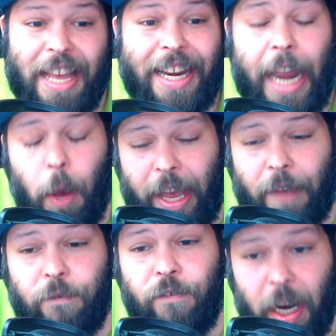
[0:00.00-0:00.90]
Now I
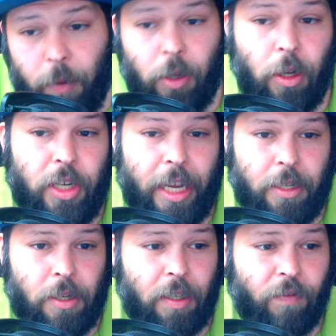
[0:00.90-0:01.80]
have very good
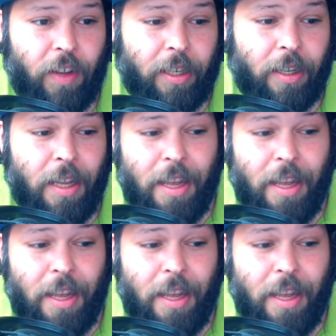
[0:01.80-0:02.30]
chances on defending,